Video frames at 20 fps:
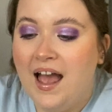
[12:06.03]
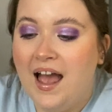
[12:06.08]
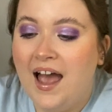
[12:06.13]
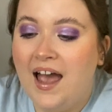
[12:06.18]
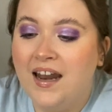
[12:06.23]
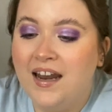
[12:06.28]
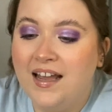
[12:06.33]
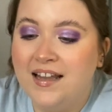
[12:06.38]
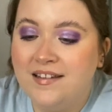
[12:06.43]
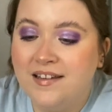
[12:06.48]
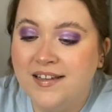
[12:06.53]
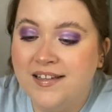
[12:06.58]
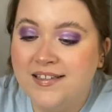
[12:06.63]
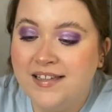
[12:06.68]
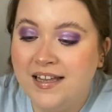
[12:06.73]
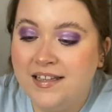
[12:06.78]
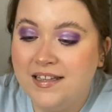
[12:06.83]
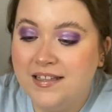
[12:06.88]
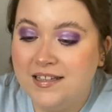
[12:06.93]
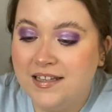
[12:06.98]
And as I
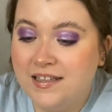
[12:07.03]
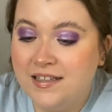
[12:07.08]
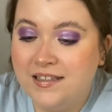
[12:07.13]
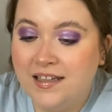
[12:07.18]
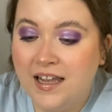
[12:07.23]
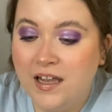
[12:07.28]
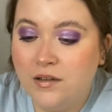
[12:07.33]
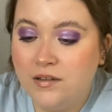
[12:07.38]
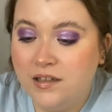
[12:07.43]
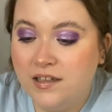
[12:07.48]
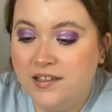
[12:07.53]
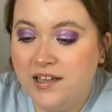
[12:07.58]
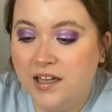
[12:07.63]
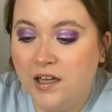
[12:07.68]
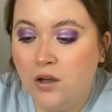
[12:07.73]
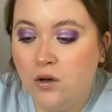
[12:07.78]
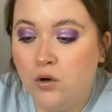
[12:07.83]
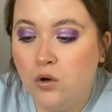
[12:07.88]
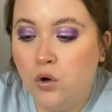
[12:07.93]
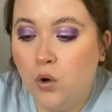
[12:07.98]
said, it did say it was going to
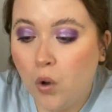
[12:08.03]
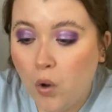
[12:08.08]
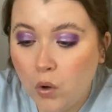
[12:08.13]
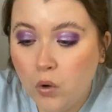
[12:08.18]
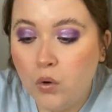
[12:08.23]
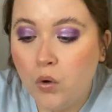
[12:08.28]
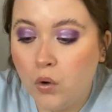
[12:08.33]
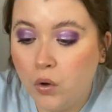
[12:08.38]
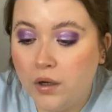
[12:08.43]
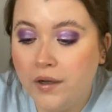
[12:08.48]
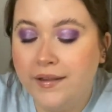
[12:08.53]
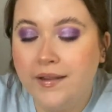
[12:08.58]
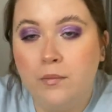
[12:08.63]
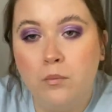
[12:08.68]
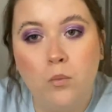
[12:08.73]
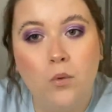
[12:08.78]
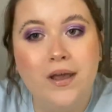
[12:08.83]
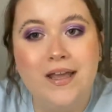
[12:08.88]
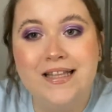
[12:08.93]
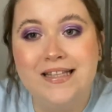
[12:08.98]
take a lot longer than
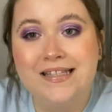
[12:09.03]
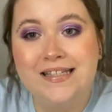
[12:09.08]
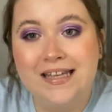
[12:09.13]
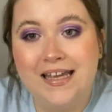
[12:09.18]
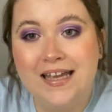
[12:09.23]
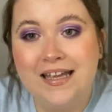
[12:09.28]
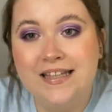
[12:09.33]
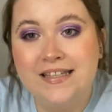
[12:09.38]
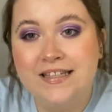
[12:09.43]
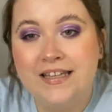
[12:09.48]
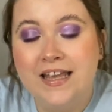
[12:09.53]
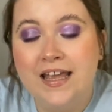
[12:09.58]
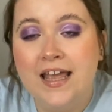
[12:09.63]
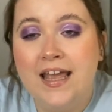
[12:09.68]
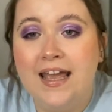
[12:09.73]
what it did.